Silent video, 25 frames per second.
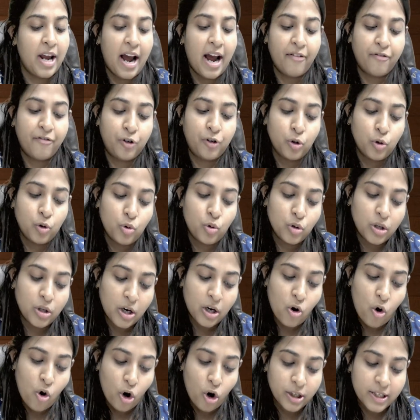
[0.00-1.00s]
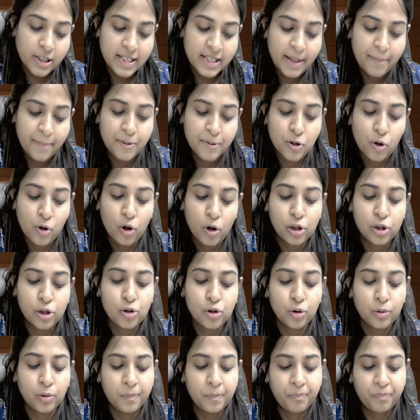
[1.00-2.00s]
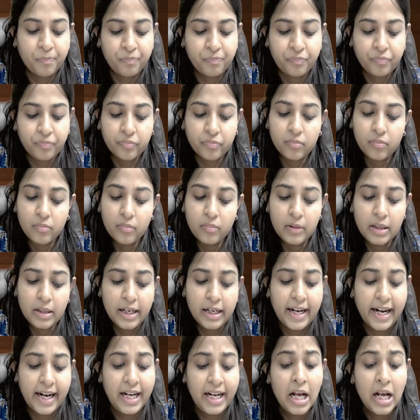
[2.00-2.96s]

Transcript: to do the concepts also, right?